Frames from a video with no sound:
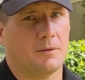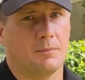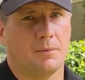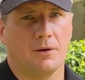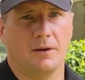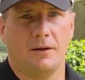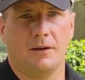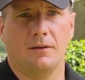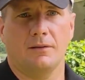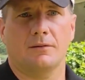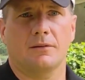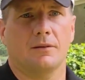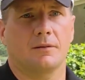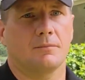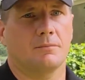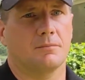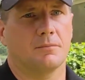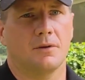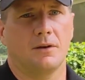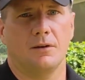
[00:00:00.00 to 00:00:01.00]
the blades
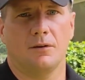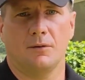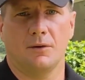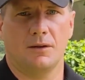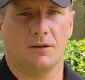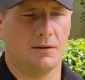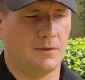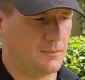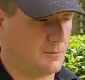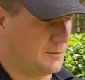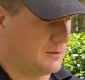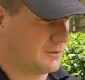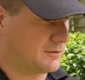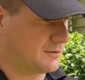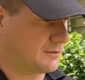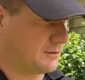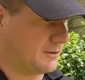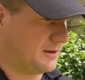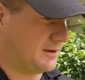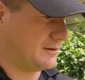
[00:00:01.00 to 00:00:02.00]
and, you know, it works
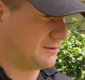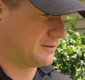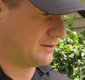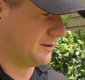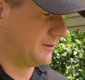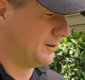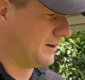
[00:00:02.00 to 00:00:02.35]
great. So